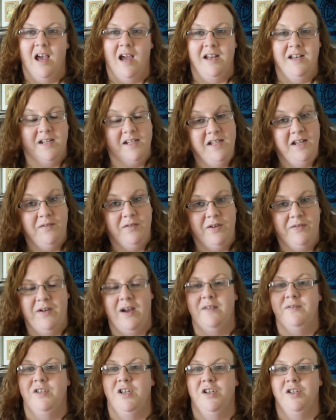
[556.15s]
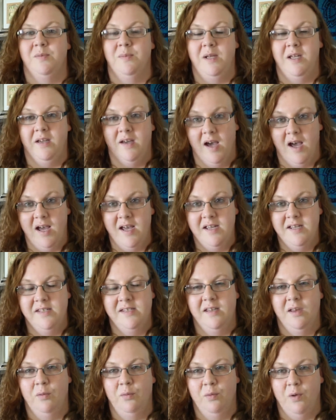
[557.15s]
I didn't give it a five stars
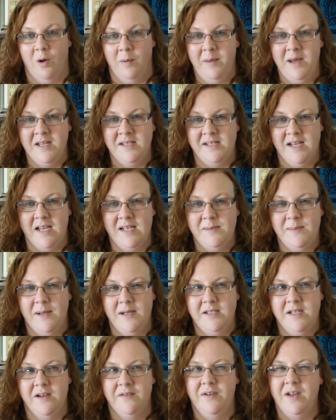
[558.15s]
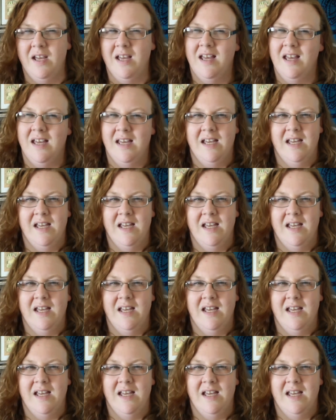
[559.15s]
because the romance aspect of it,